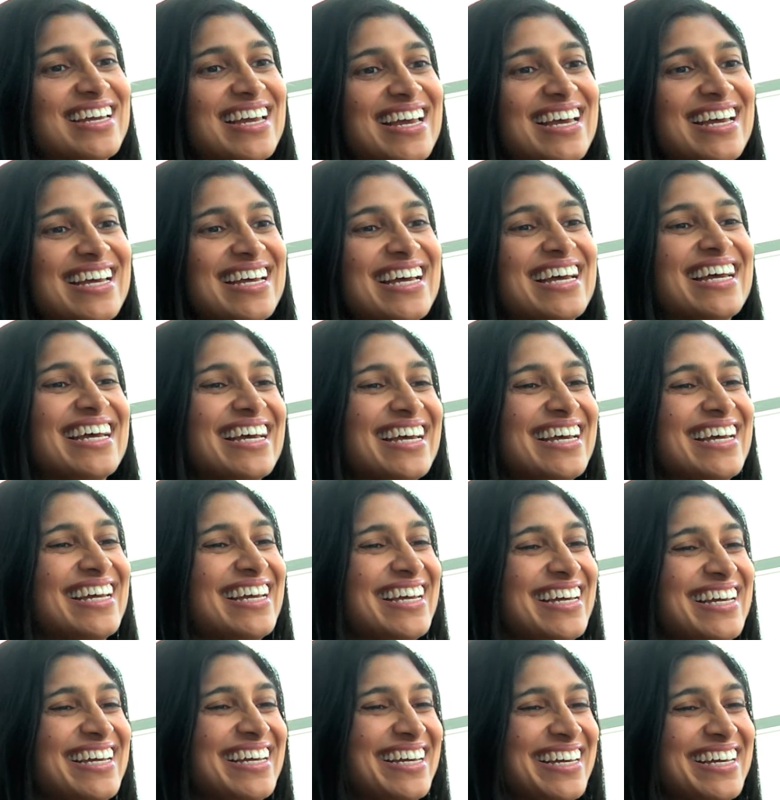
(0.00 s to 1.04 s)
product on the
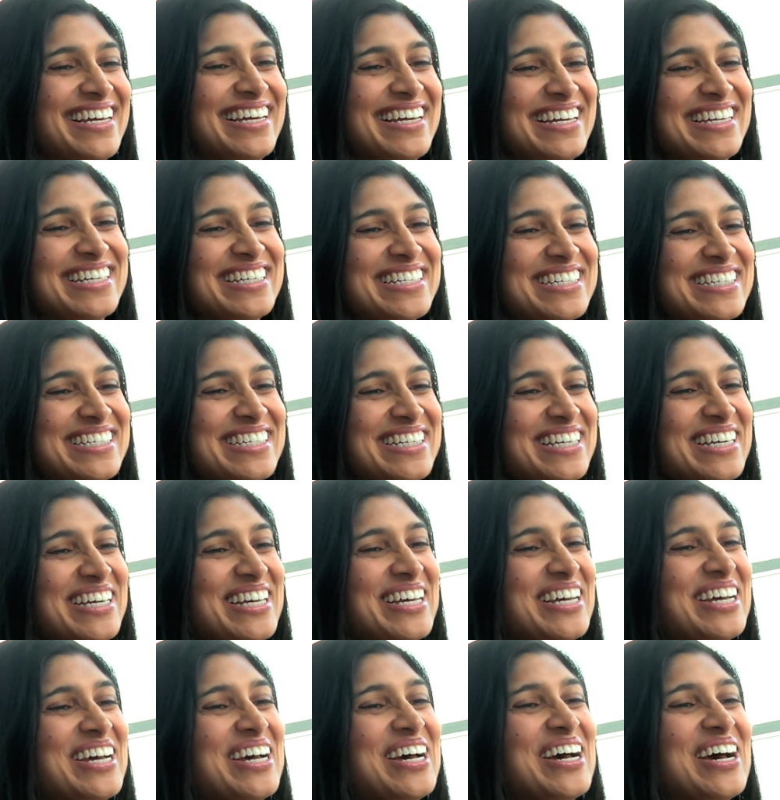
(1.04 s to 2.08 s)
plate. You know, these at this
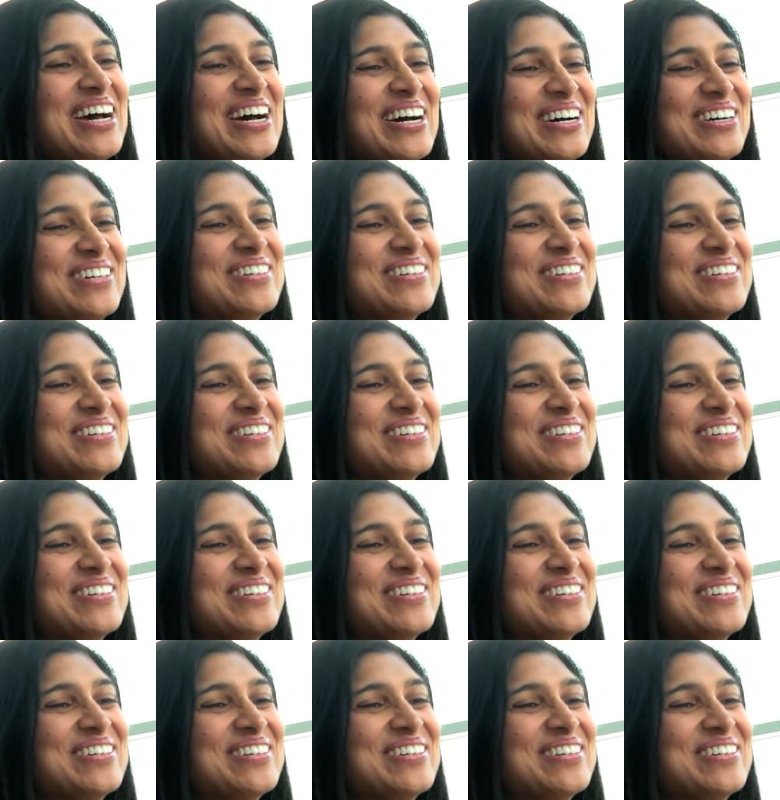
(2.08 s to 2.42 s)
day and age,